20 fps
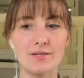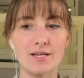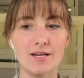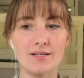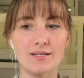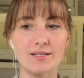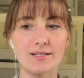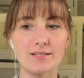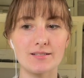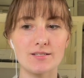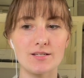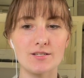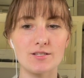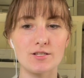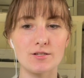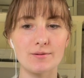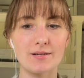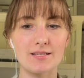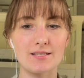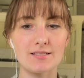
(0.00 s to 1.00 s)
I needed to
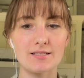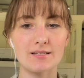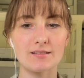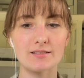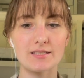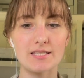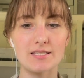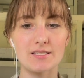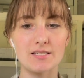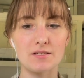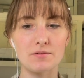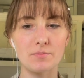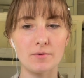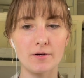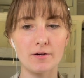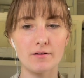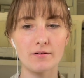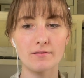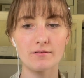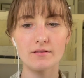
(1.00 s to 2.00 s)
do it slightly
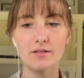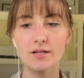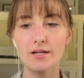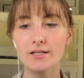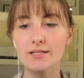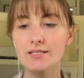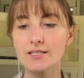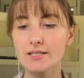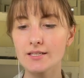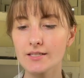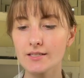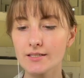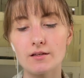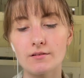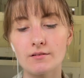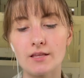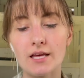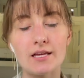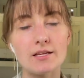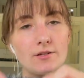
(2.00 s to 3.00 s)
deeper than I did.
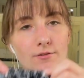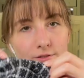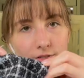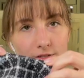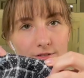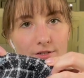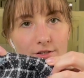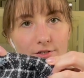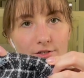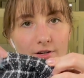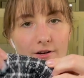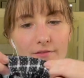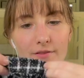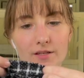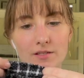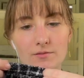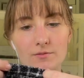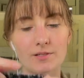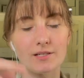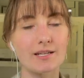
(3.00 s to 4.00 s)
They used a serger on
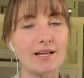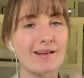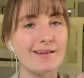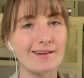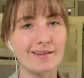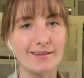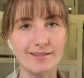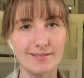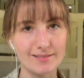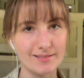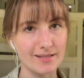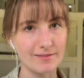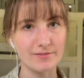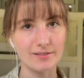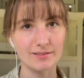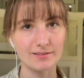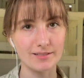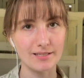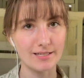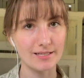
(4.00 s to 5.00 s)
this one, and this
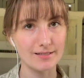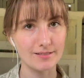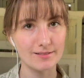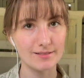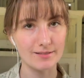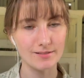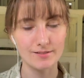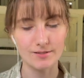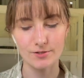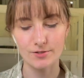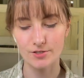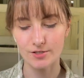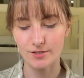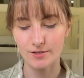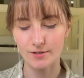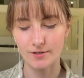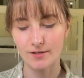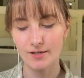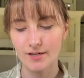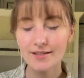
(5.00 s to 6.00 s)
definitely needs a
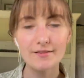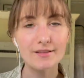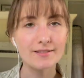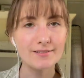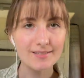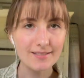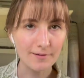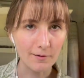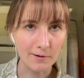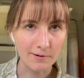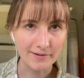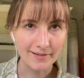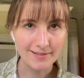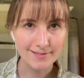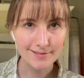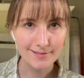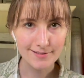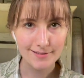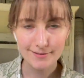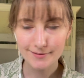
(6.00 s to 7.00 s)
serger. Things that aren't
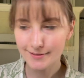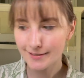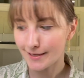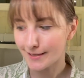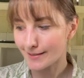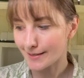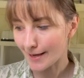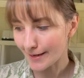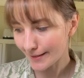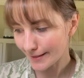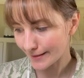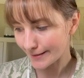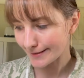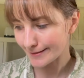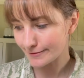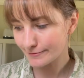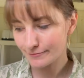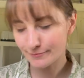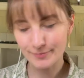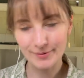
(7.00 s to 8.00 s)
necessarily a
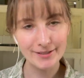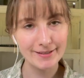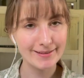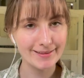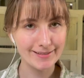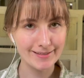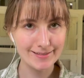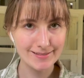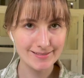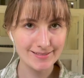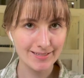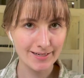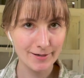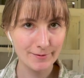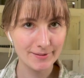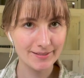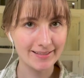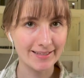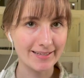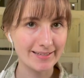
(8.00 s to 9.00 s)
negative, but things that I
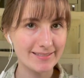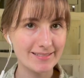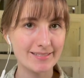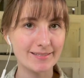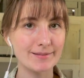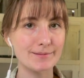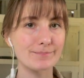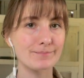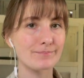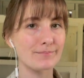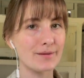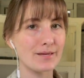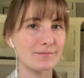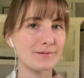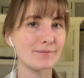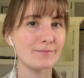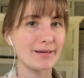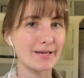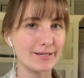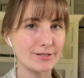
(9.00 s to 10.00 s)
would like to
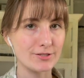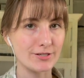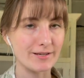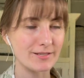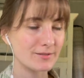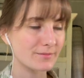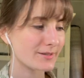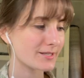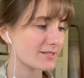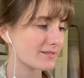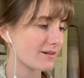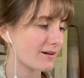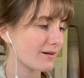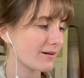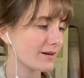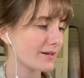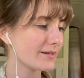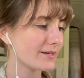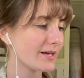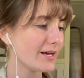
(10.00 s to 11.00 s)
maybe make adjustments
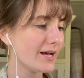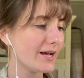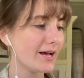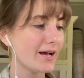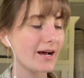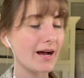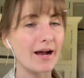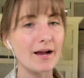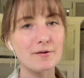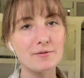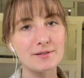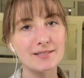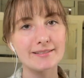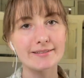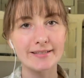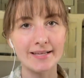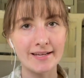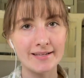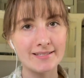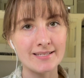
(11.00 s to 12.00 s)
on. I would
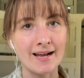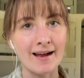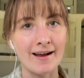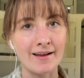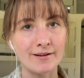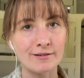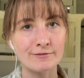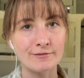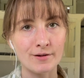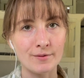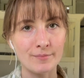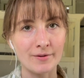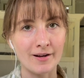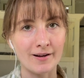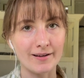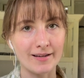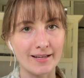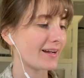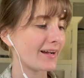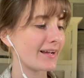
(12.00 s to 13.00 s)
like to add a front
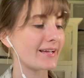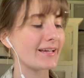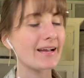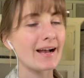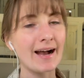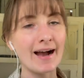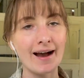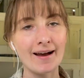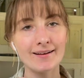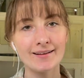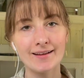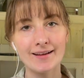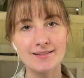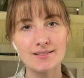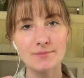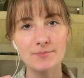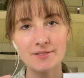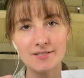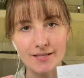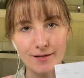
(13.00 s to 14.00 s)
pocket. I had it as
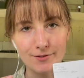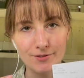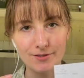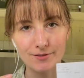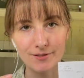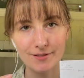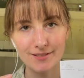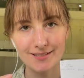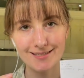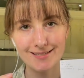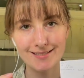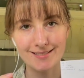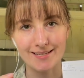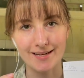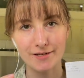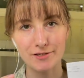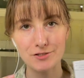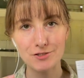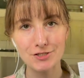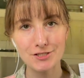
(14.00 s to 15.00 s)
a potential on the
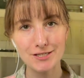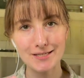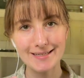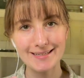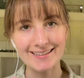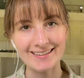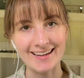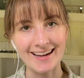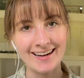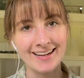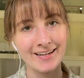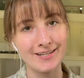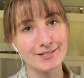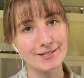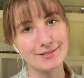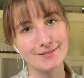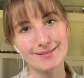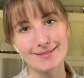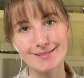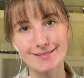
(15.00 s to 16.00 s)
design sheet and I
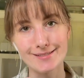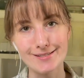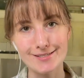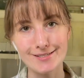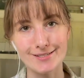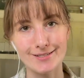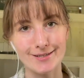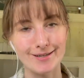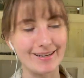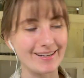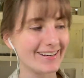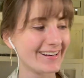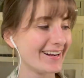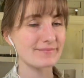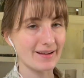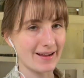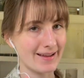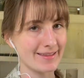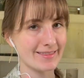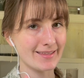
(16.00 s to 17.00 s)
just wasn't sure.
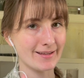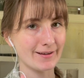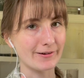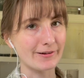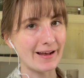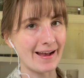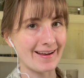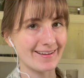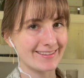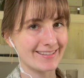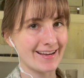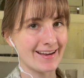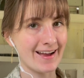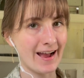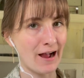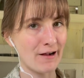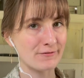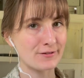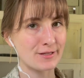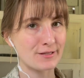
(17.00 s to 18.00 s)
I think I'll add that
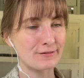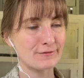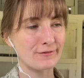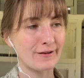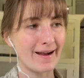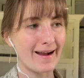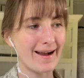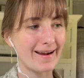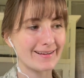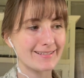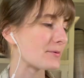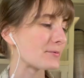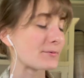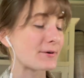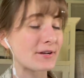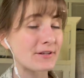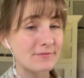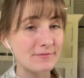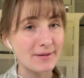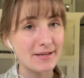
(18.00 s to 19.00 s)
after the fact.
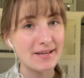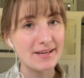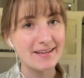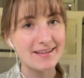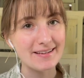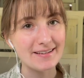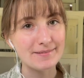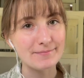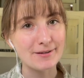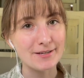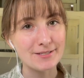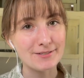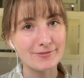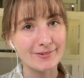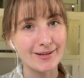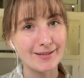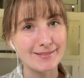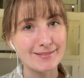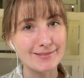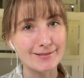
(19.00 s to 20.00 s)
One of my best
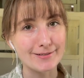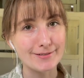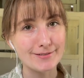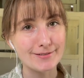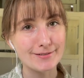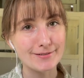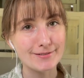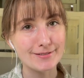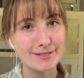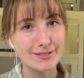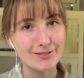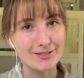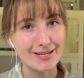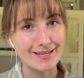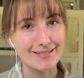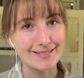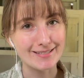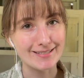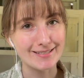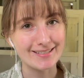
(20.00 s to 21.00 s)
friends also
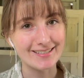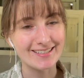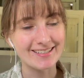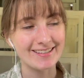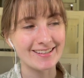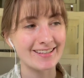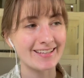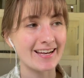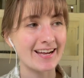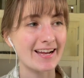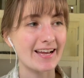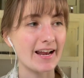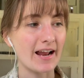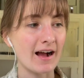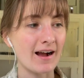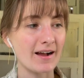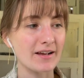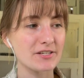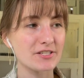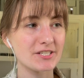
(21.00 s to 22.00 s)
suggested that
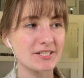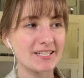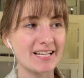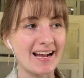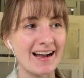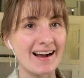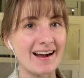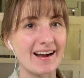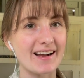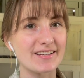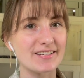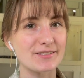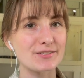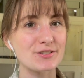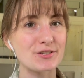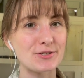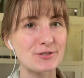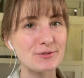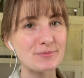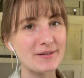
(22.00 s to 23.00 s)
I should add
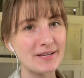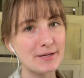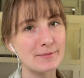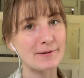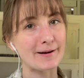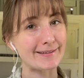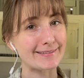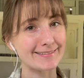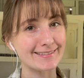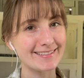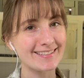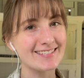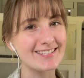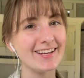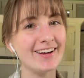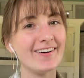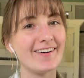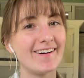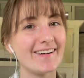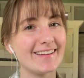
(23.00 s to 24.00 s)
2 big buttons
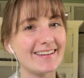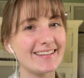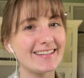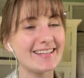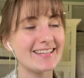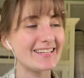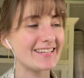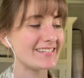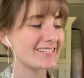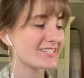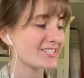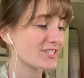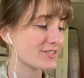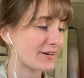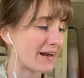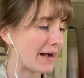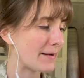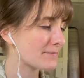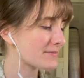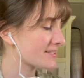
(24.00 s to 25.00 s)
on the
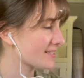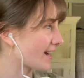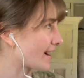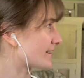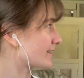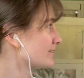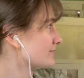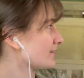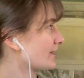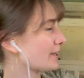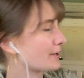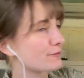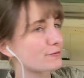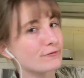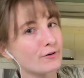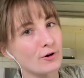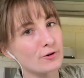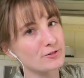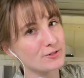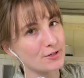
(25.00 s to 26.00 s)
straps, kind of like false